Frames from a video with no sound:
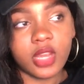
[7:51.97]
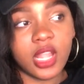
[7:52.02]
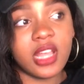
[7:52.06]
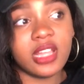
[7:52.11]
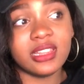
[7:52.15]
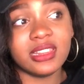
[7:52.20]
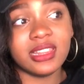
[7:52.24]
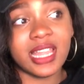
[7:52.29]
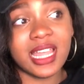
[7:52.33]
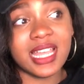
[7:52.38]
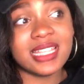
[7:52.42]

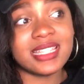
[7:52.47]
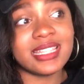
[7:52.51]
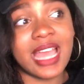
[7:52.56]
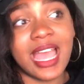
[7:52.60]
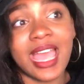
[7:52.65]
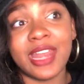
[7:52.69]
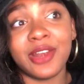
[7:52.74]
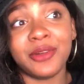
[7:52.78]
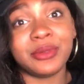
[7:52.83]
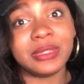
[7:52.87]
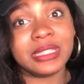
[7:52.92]
Unless
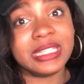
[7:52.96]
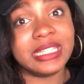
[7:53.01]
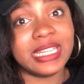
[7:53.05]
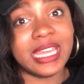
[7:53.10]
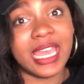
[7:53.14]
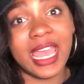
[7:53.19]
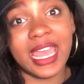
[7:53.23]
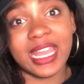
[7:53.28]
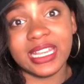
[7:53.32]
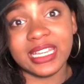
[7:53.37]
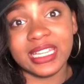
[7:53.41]
I don't eat
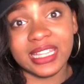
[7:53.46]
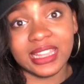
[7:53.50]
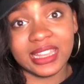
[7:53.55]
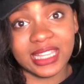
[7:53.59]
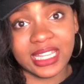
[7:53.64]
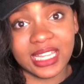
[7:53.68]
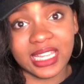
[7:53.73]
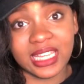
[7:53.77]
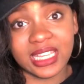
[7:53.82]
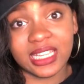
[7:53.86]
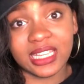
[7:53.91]

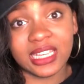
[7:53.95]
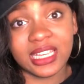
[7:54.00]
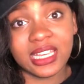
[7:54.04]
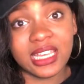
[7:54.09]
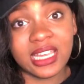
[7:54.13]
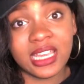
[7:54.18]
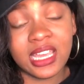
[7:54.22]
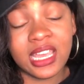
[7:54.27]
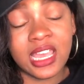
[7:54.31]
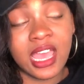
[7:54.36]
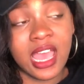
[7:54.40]
anything,
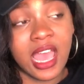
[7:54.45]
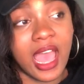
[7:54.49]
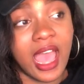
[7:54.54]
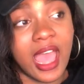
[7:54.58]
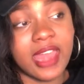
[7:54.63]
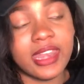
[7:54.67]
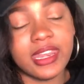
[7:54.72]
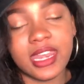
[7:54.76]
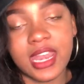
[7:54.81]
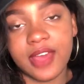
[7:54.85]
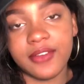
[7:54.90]

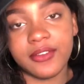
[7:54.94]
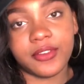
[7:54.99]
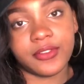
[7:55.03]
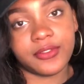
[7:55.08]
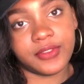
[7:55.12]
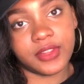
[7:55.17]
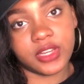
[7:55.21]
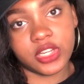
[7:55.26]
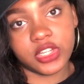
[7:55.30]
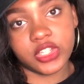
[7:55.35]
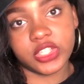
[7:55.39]
I never
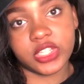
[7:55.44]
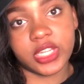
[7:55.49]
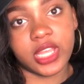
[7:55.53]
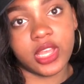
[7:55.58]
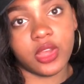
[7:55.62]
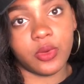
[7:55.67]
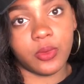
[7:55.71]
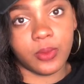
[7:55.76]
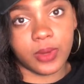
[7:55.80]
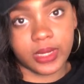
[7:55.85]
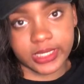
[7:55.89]
finish it
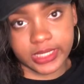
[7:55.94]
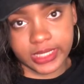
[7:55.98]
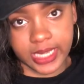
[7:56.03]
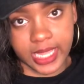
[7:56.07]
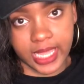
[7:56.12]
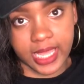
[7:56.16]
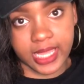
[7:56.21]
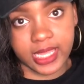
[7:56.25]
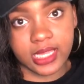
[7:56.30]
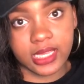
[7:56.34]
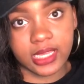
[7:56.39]
in one
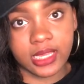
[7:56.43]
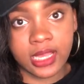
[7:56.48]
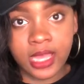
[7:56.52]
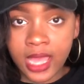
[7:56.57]
day.